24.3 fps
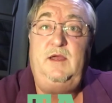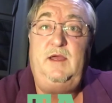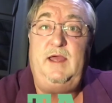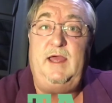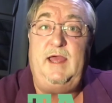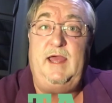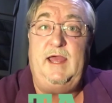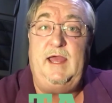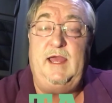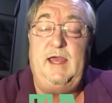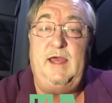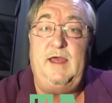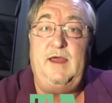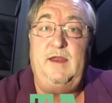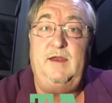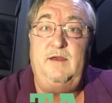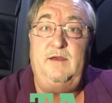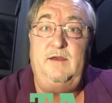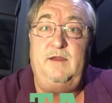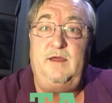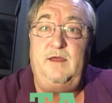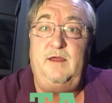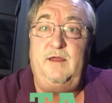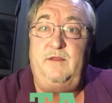
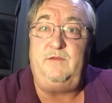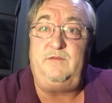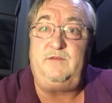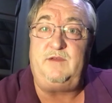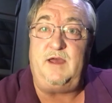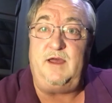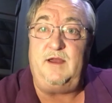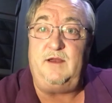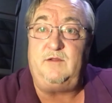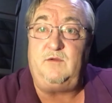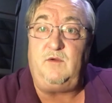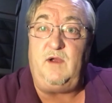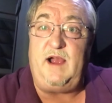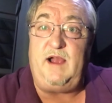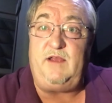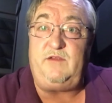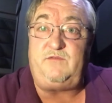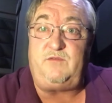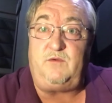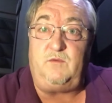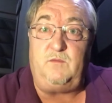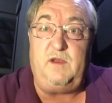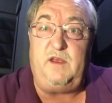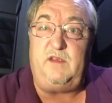And it's got grass
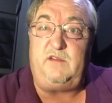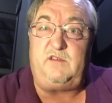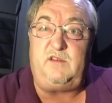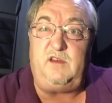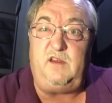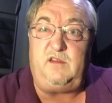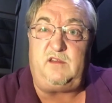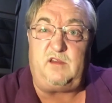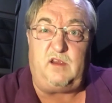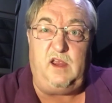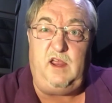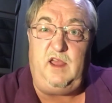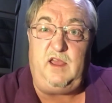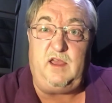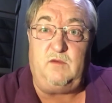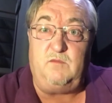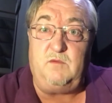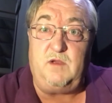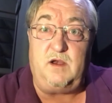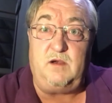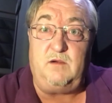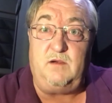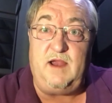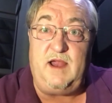for Rusty, so he can
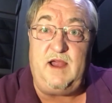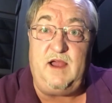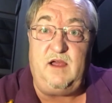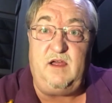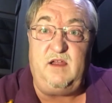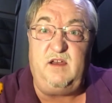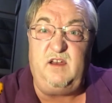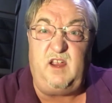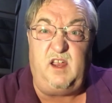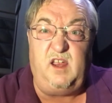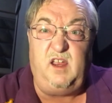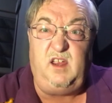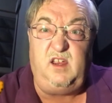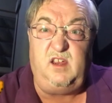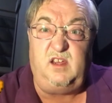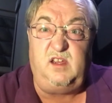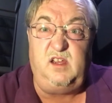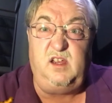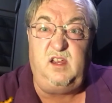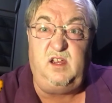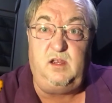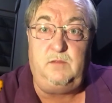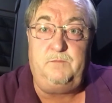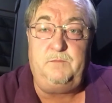run around.
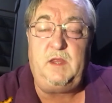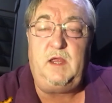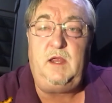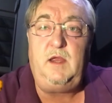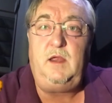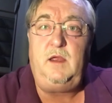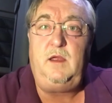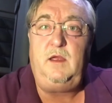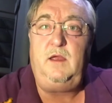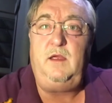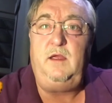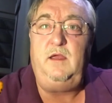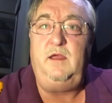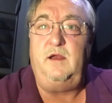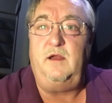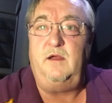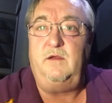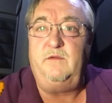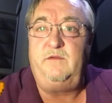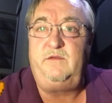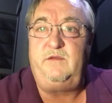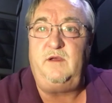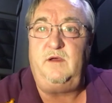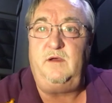You
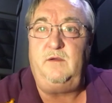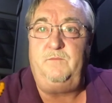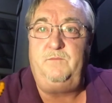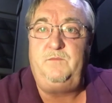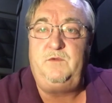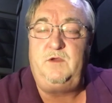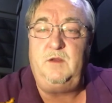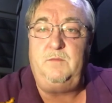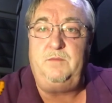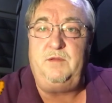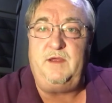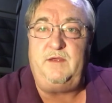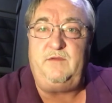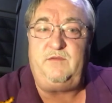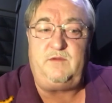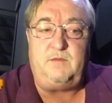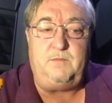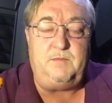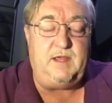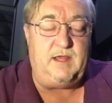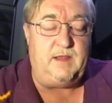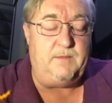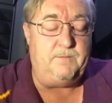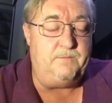know, so good place to
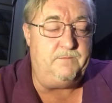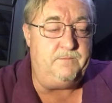be.